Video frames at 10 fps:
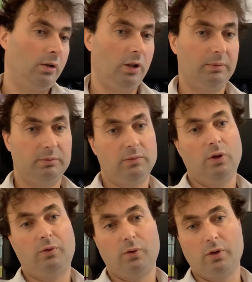
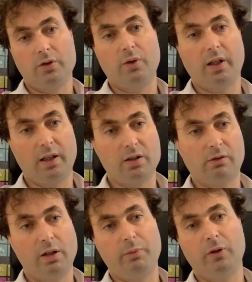Of course, you can
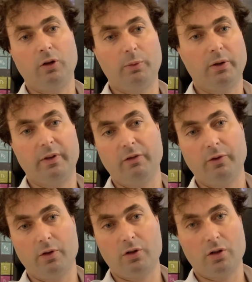describe atomic wave
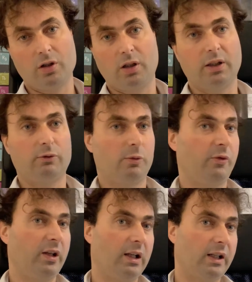functions starting from
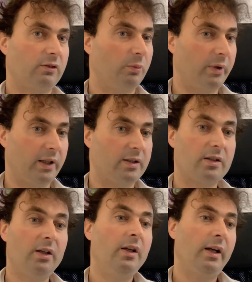free electron
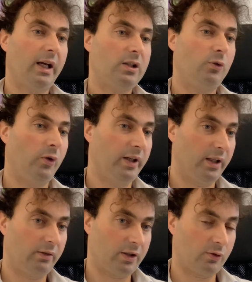bands as the
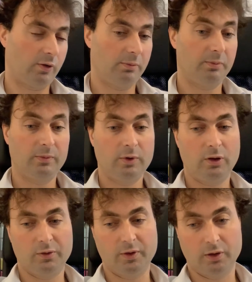Fourier transform
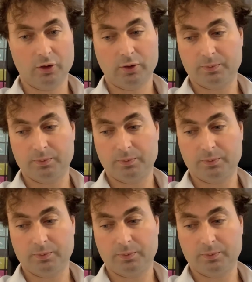of those.